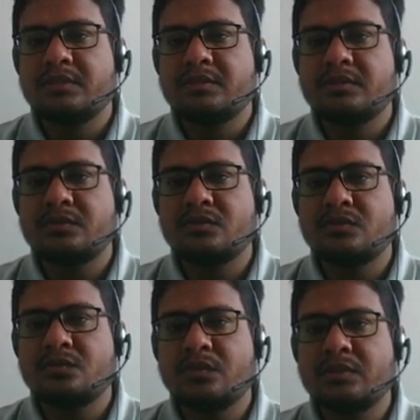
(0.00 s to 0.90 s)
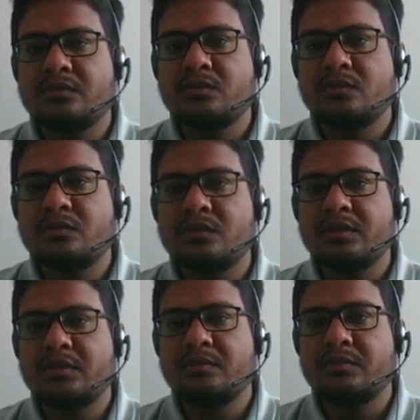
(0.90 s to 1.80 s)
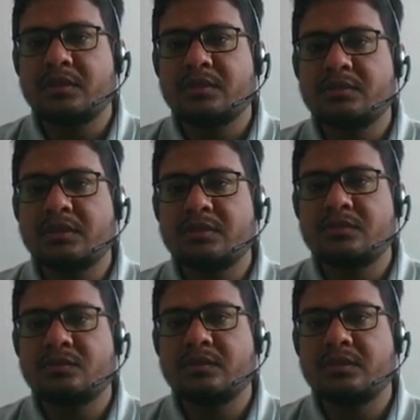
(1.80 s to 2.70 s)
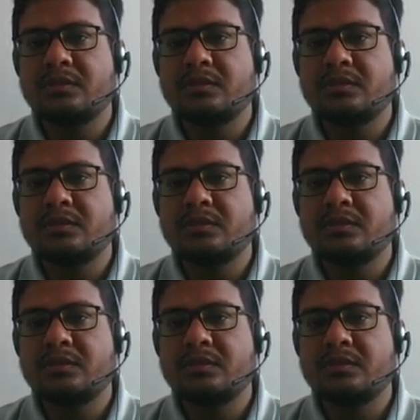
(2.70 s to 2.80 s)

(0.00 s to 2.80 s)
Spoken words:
this is 1 square minus I square